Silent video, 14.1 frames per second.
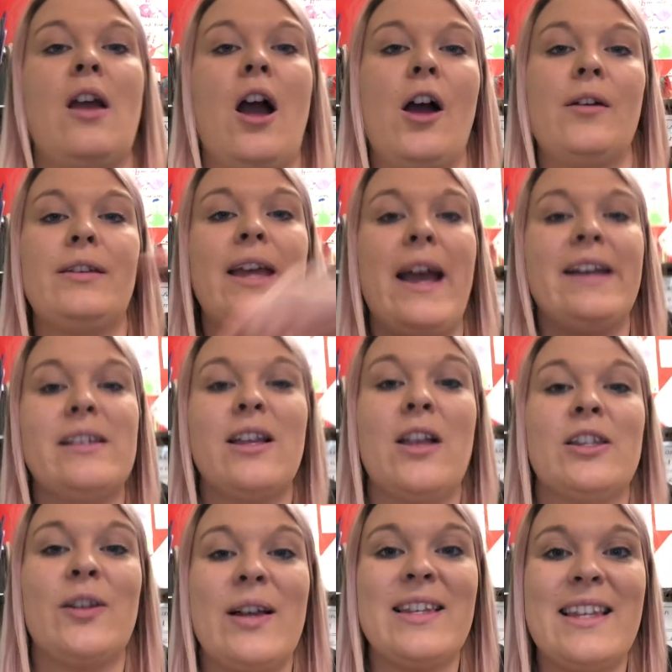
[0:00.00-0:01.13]
Okay,
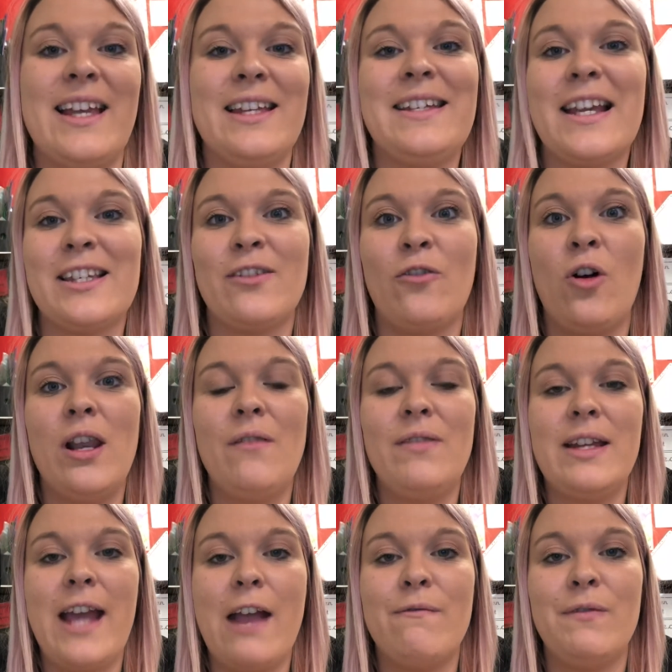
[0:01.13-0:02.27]
so as I said, yes, I've got a lovely
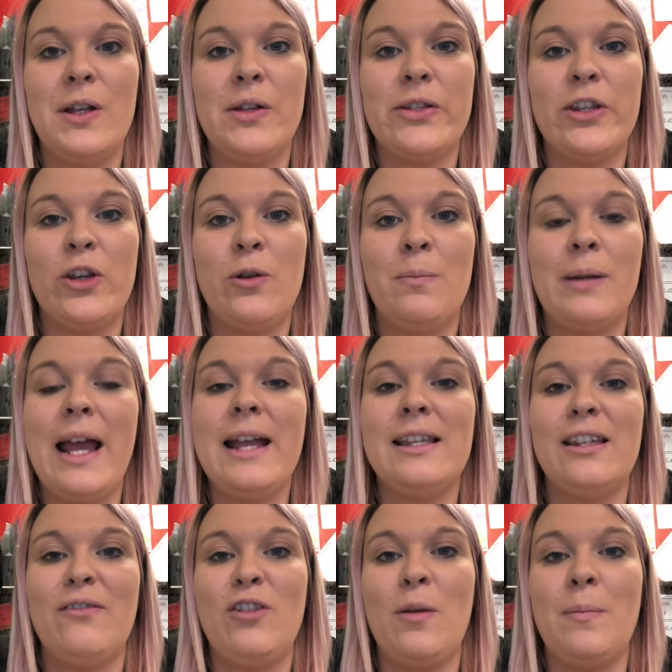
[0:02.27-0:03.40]
game for you to play. So
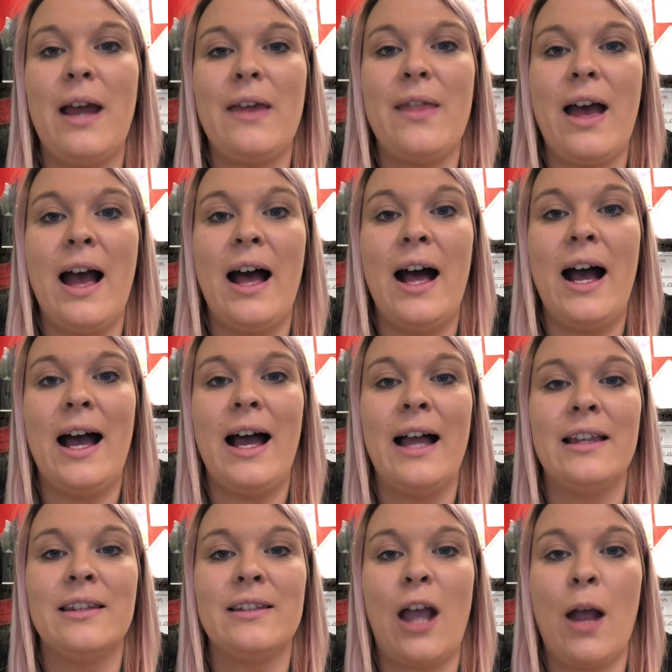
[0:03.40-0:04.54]
if you play that
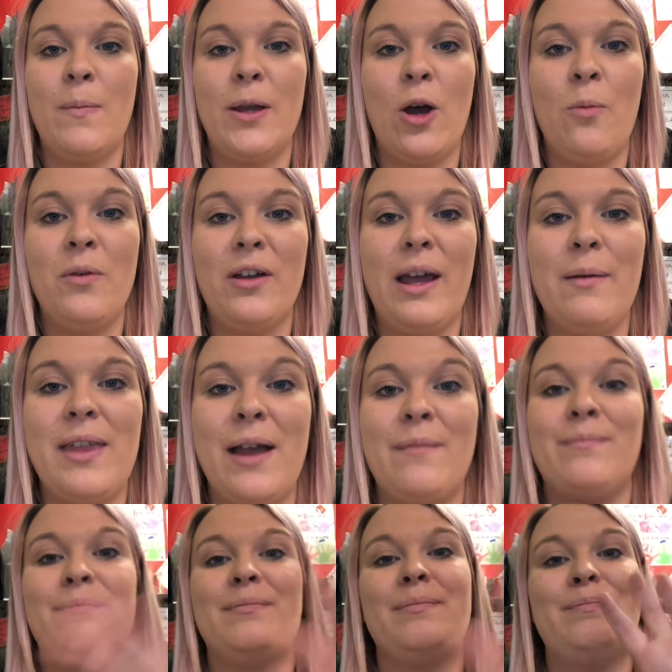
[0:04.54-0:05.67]
and I hope you got on okay with it.
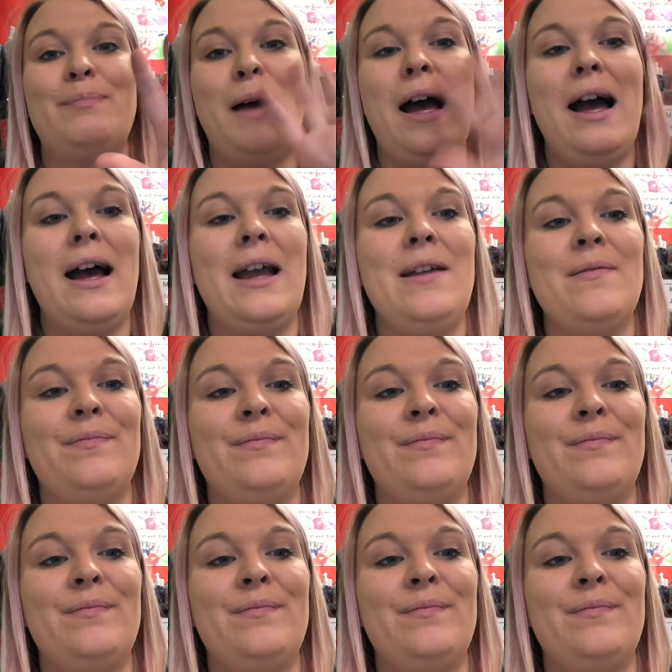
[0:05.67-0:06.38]
Bye.